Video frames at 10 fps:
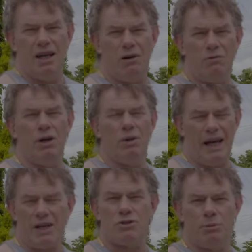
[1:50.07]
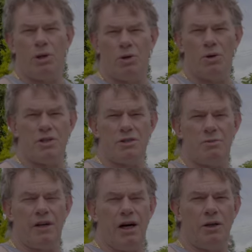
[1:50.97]
a real extra precautions
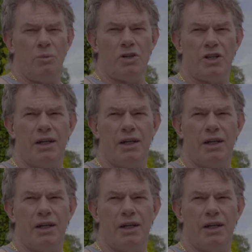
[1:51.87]
regarding washing